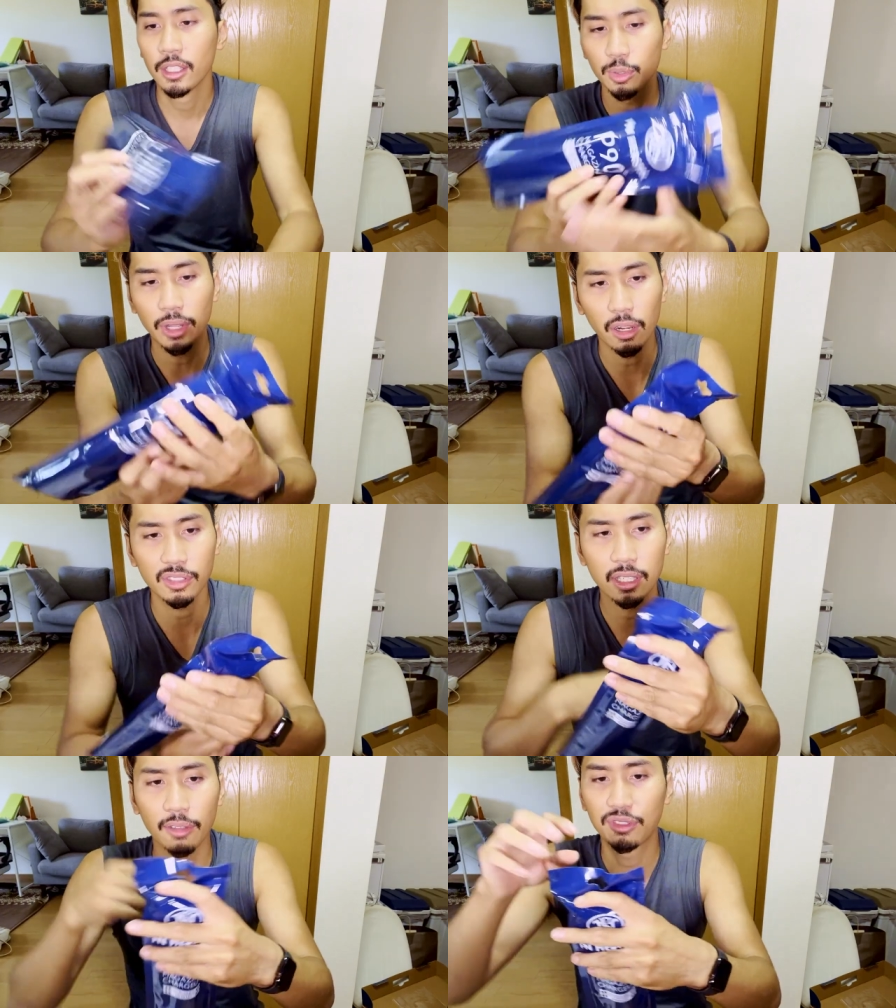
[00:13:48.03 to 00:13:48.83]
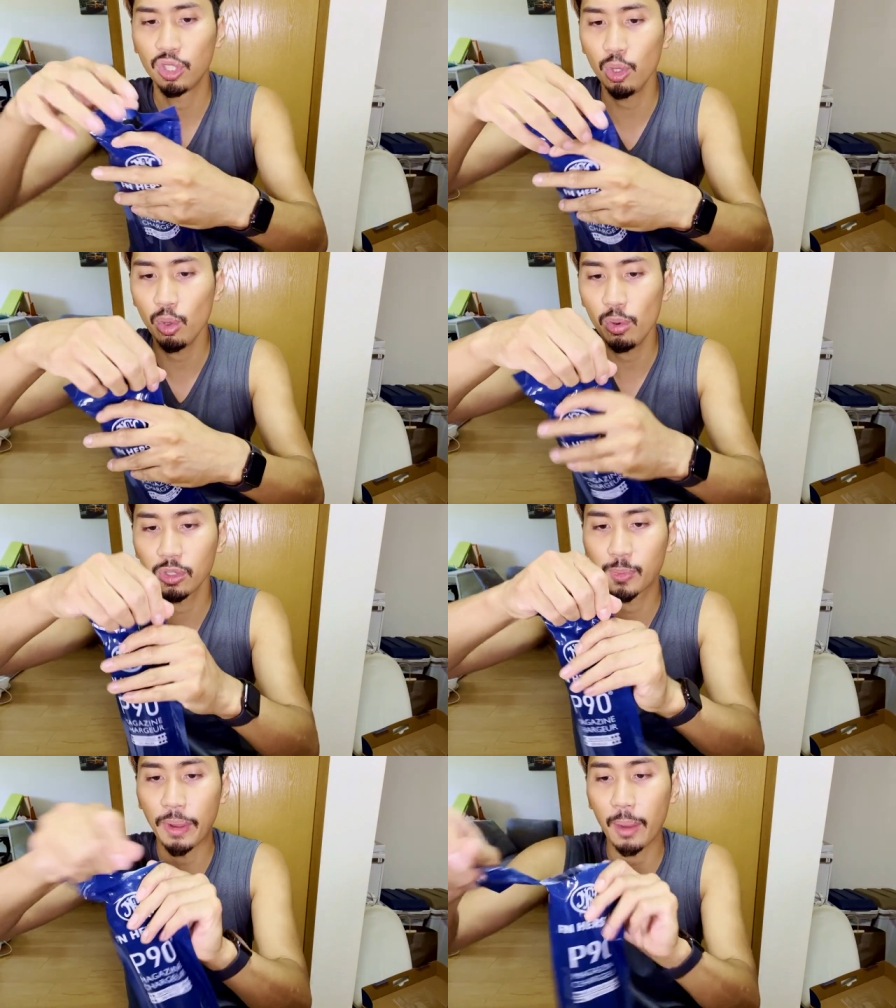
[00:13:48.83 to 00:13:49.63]
So we got ourselves two
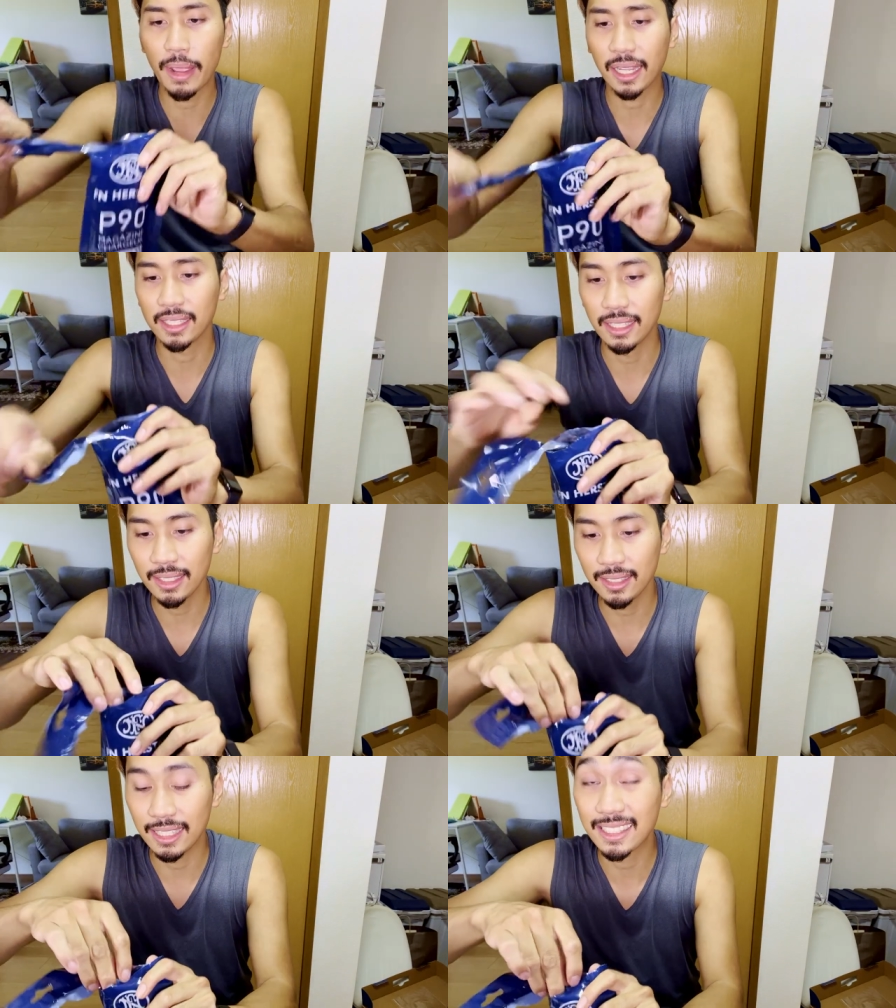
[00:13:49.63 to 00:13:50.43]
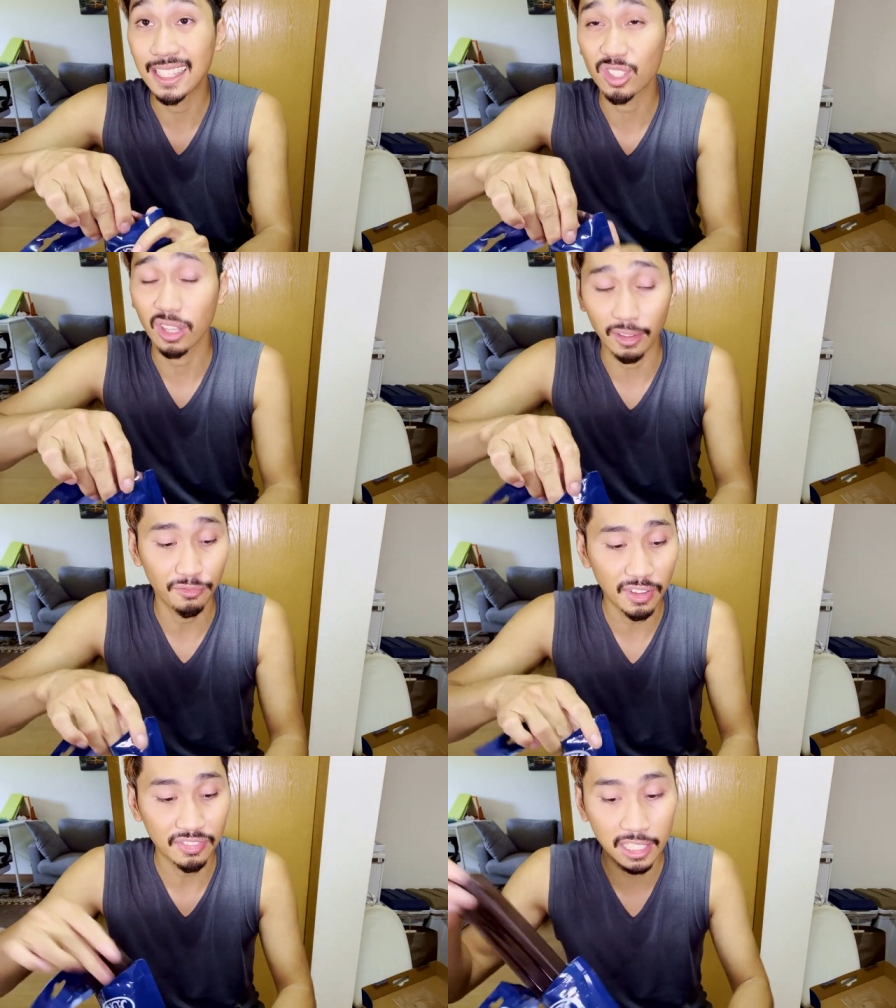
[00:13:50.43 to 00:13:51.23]
spare magazines. These things are like
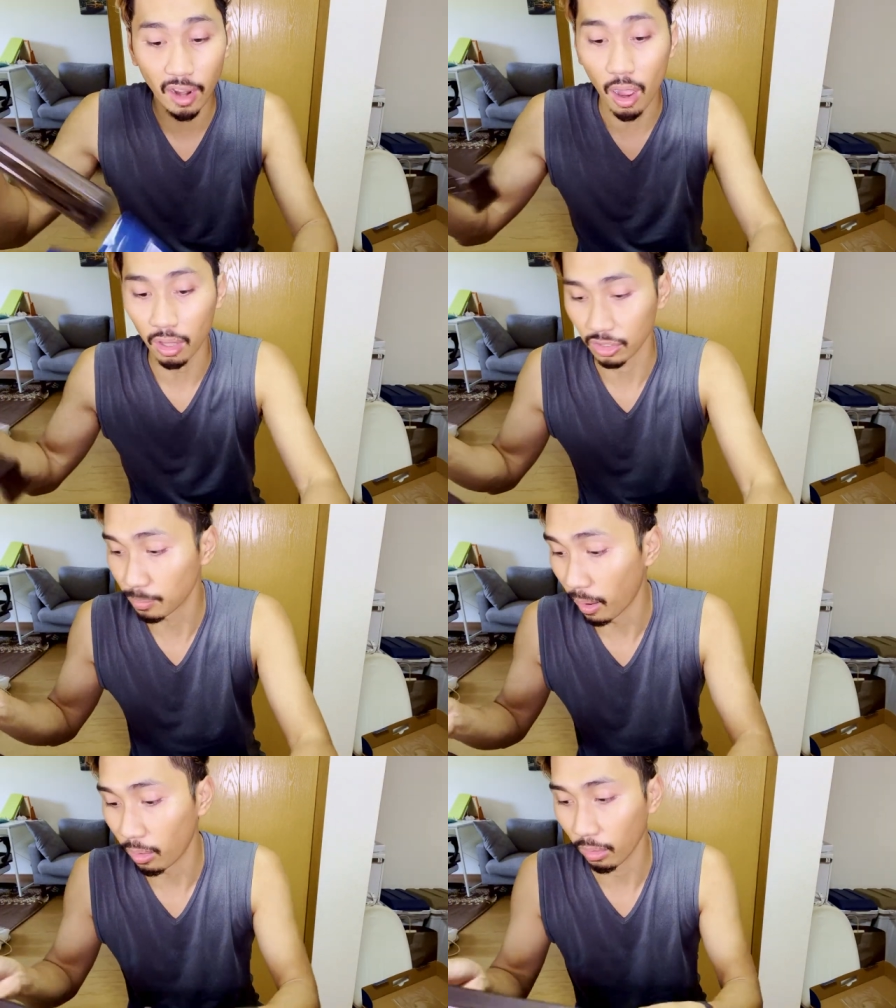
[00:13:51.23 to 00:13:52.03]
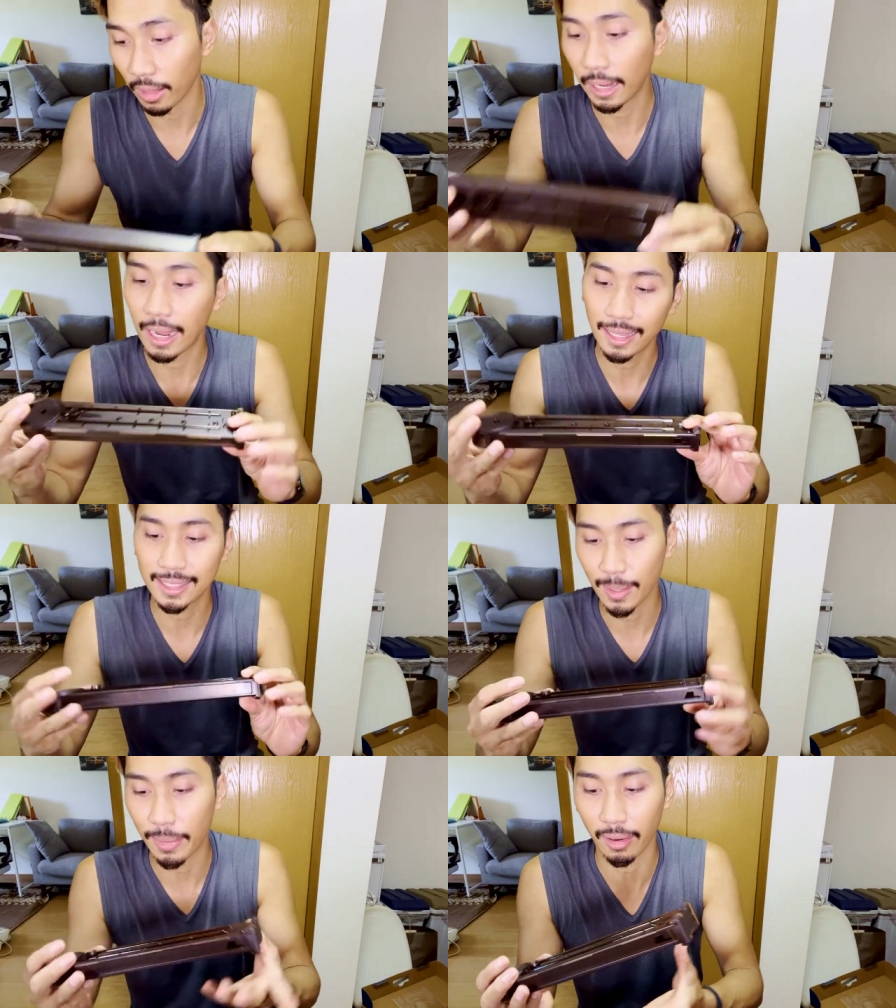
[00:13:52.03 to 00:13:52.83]
$50, bro, or like, I
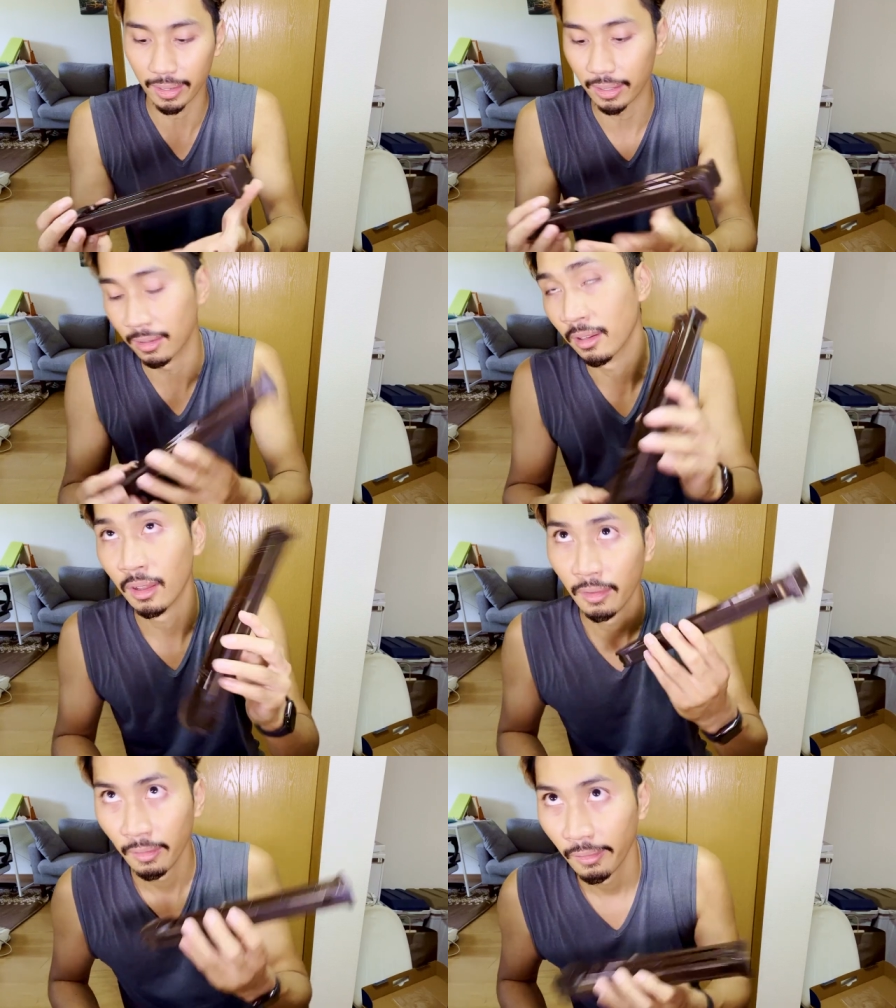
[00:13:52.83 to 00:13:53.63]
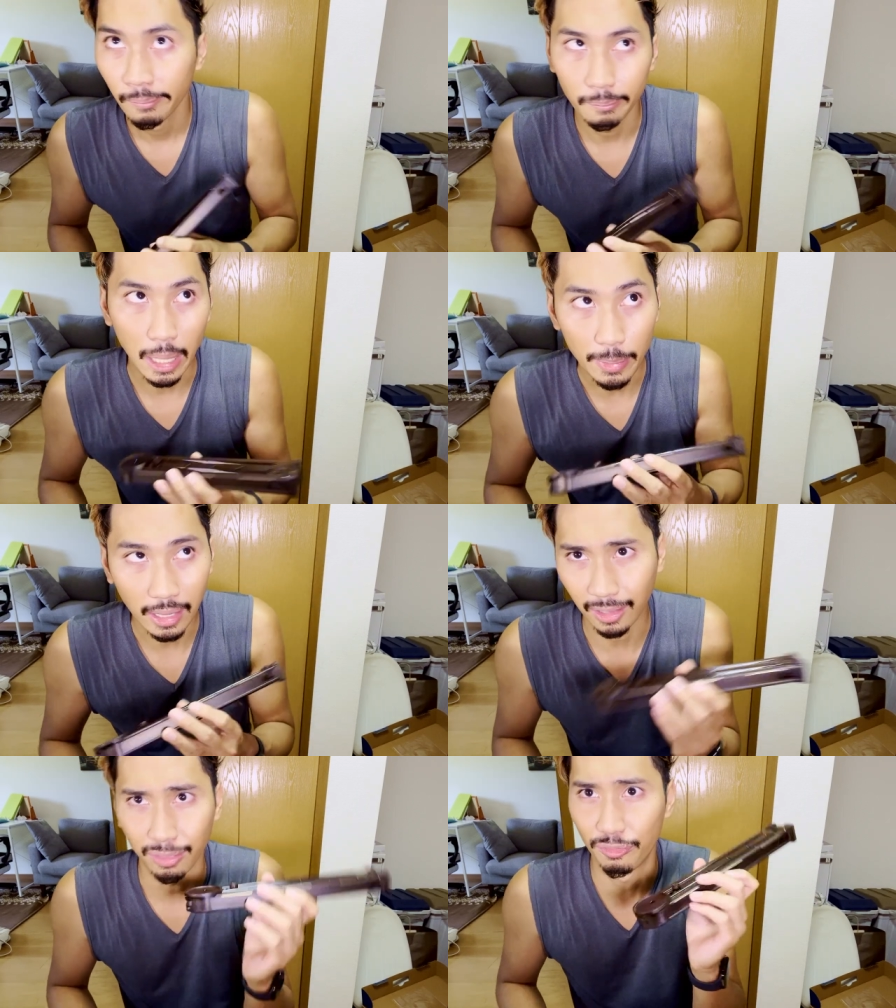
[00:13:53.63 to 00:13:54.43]
guess, American maybe
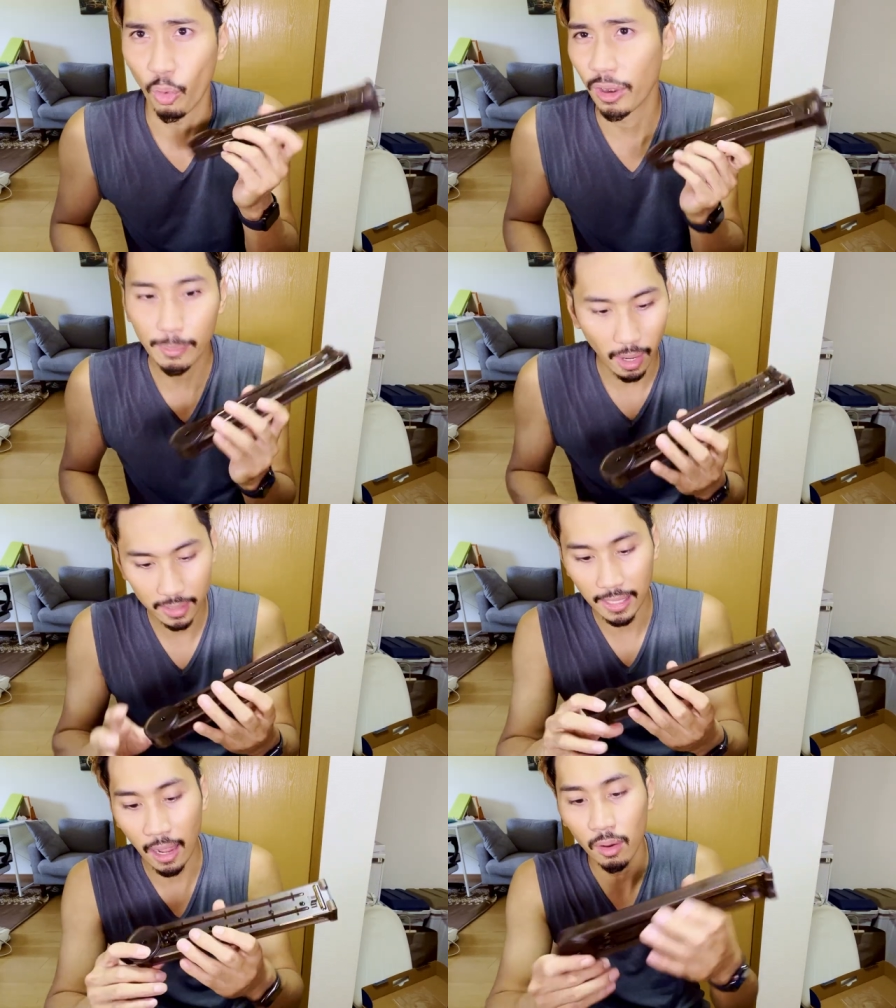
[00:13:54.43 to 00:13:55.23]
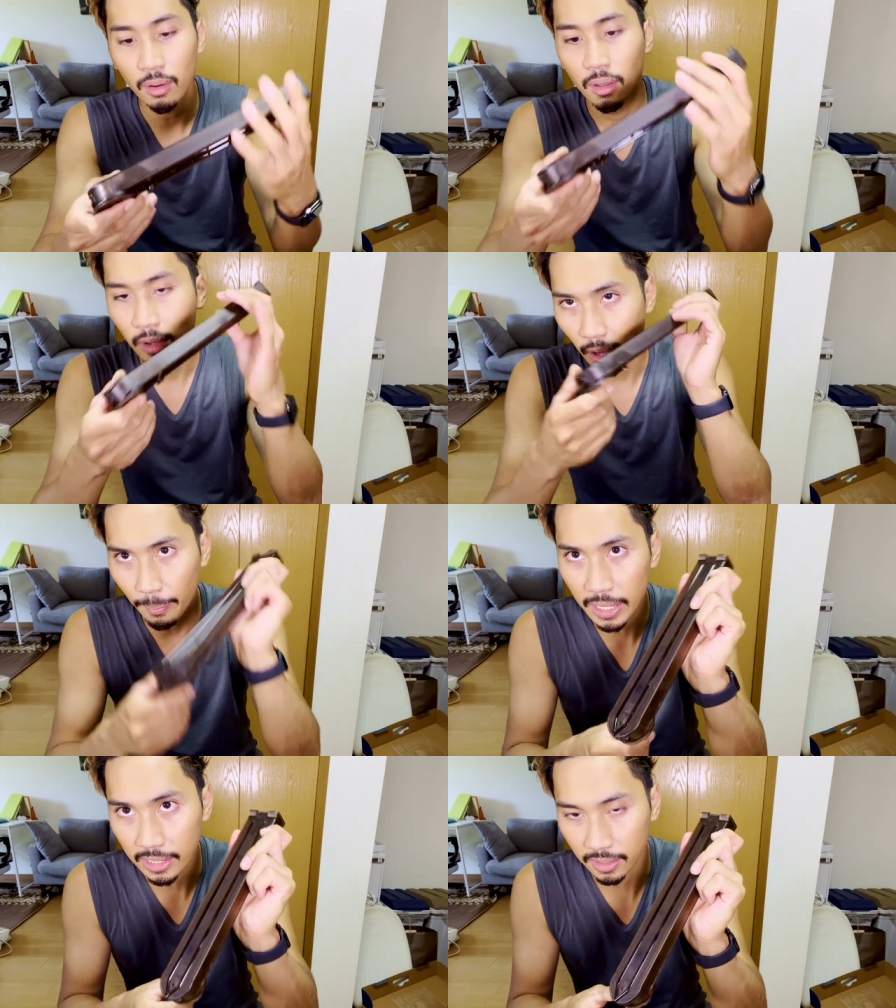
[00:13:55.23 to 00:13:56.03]
like 40 bucks now a
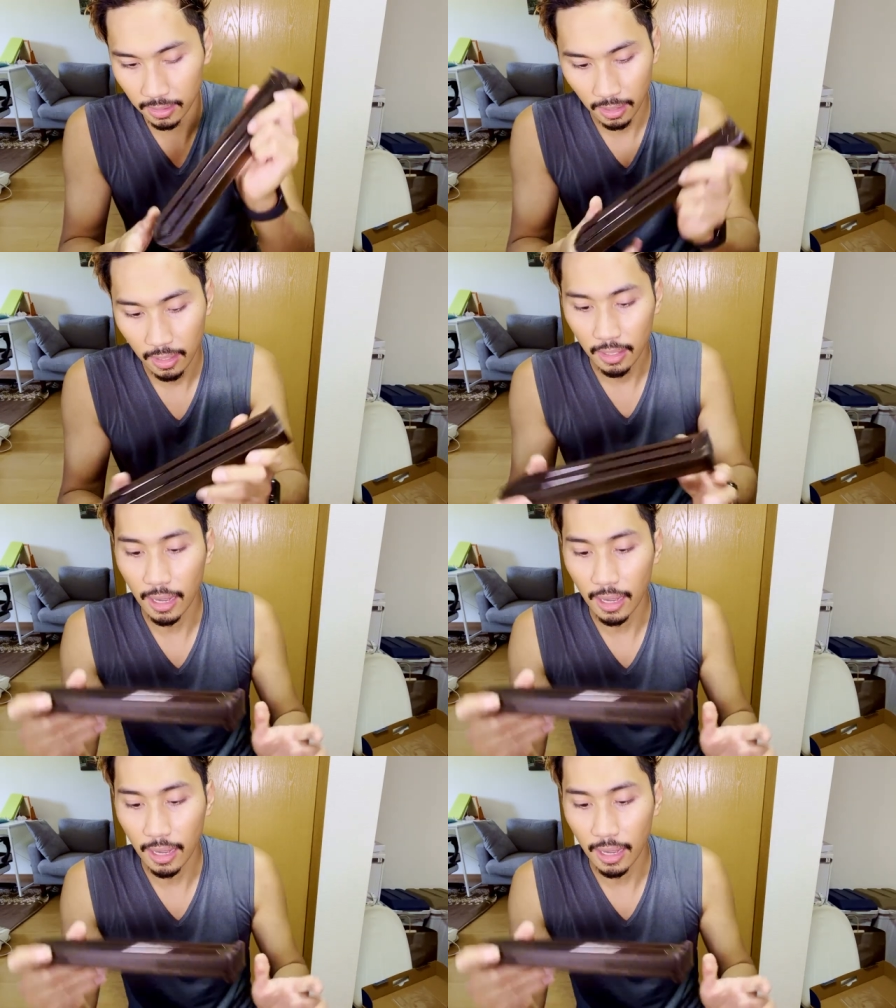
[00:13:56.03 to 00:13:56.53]
piece.